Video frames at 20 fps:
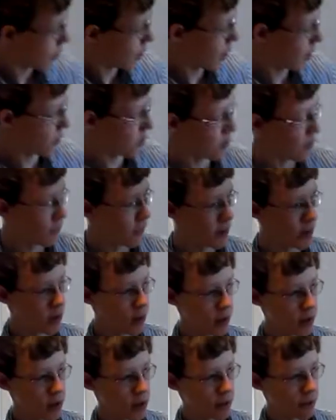after I
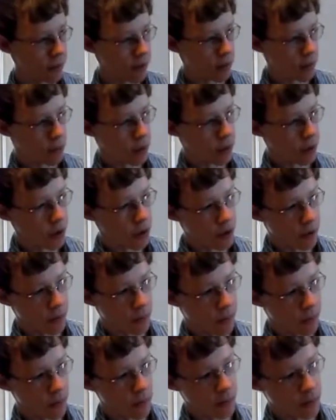finish this of like putting
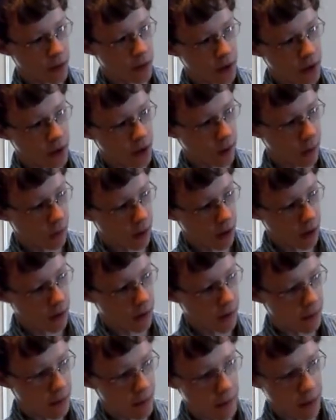them
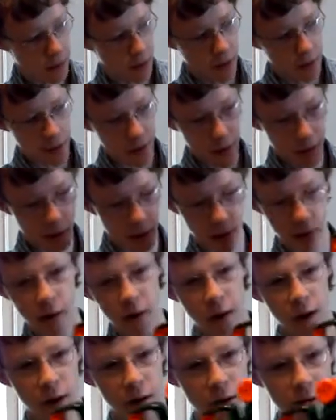somewhere in
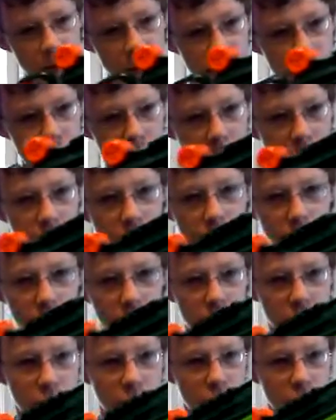there. I don't even
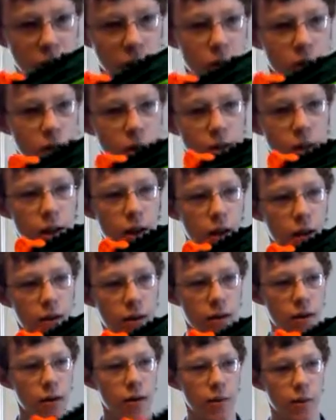know if you guys can see that.
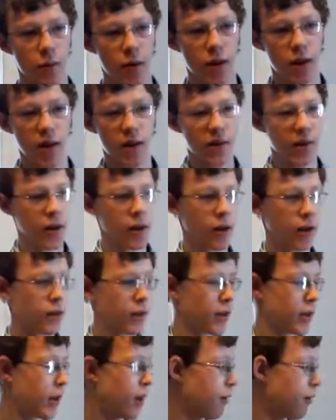But then if I cut
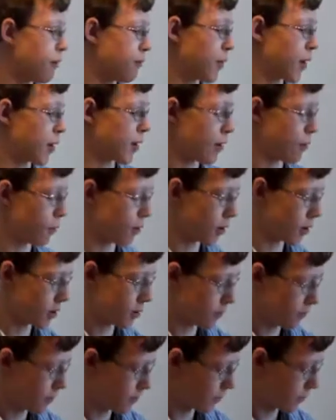that down it might not work.
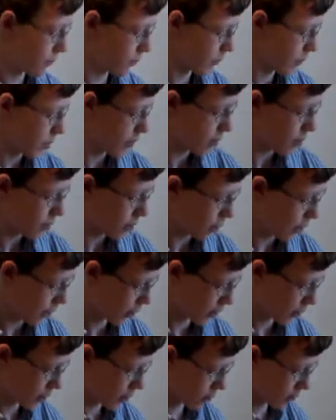
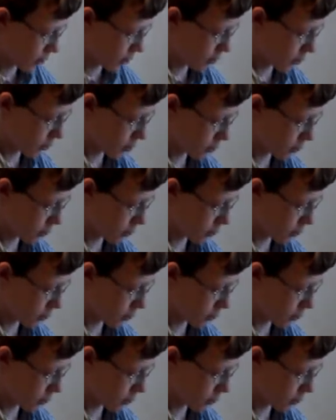I can also